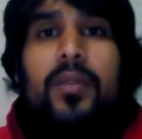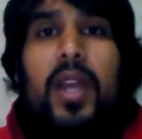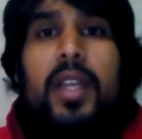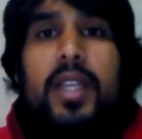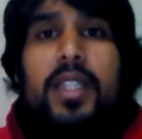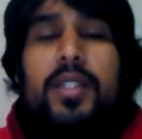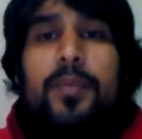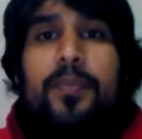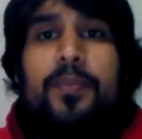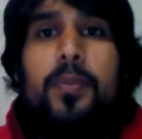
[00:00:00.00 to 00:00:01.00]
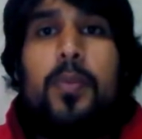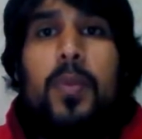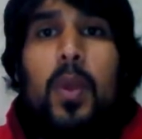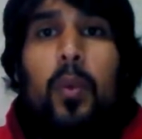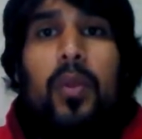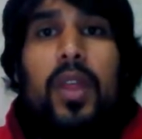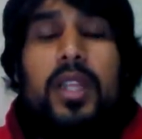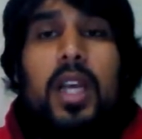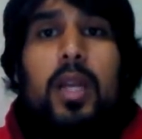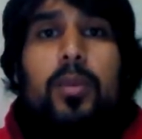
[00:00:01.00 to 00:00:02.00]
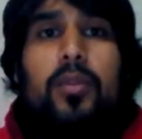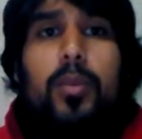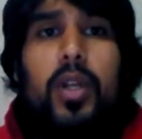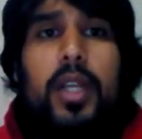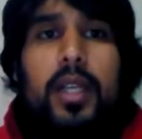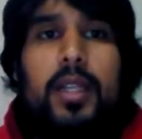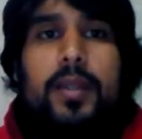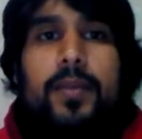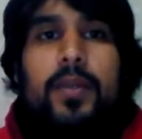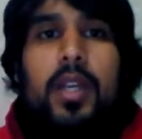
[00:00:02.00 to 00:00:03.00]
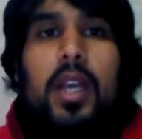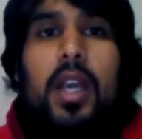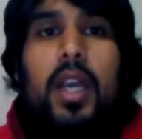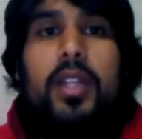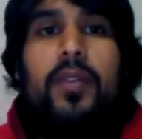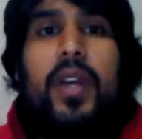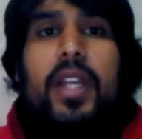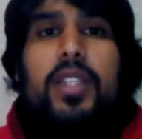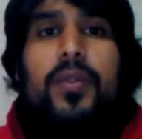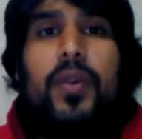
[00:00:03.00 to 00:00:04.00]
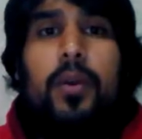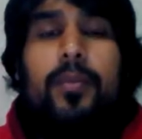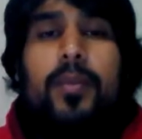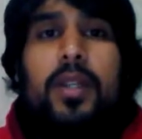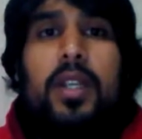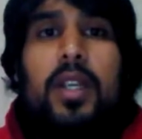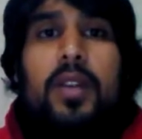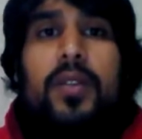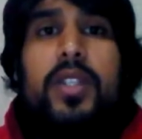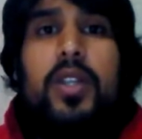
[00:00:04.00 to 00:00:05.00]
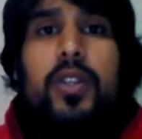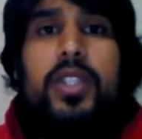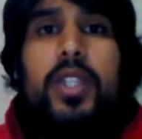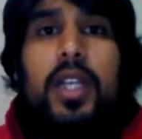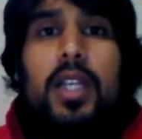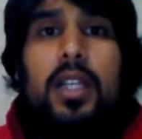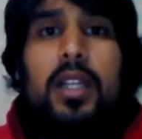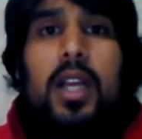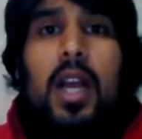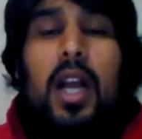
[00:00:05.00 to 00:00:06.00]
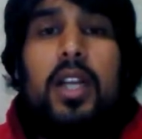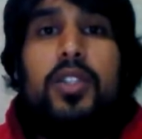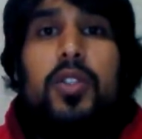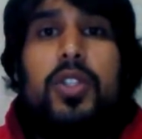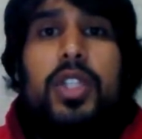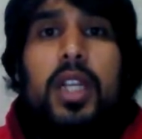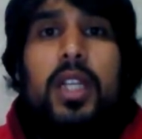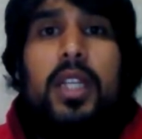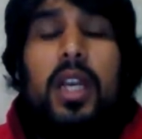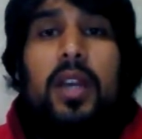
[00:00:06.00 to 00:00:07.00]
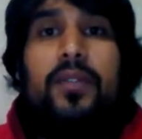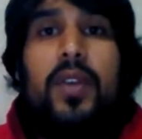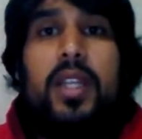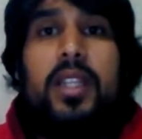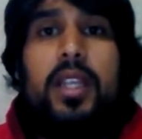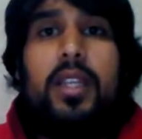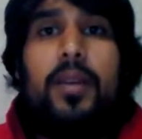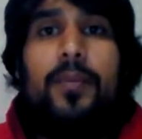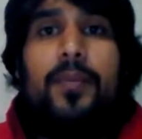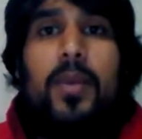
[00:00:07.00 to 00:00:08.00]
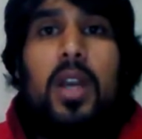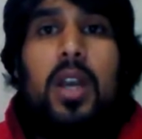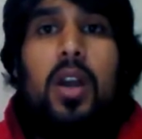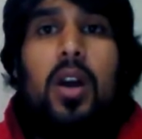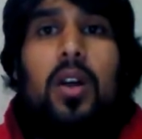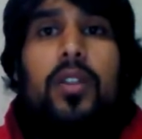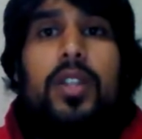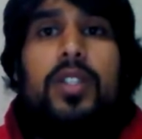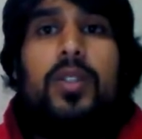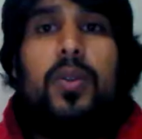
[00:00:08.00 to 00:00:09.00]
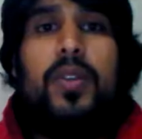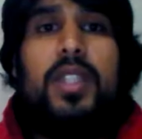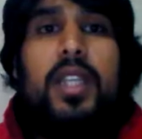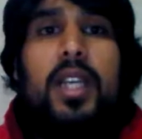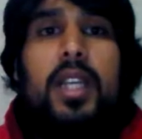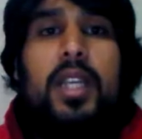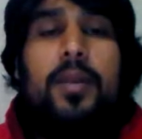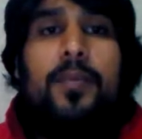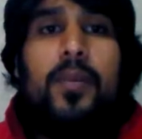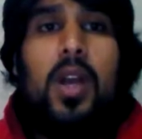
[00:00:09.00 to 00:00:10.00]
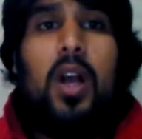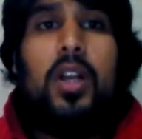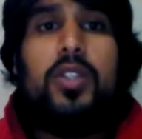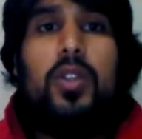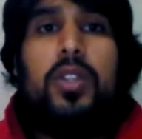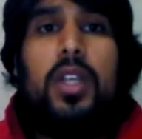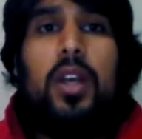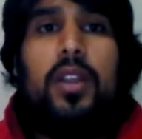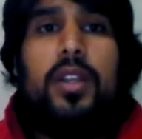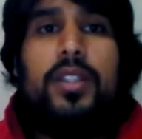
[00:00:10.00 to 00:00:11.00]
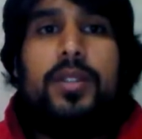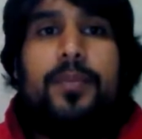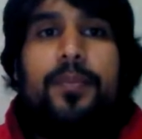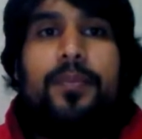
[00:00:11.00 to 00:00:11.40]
varies with the type of bullying. It varies from physiological and socially affecting others to physically assaulting others.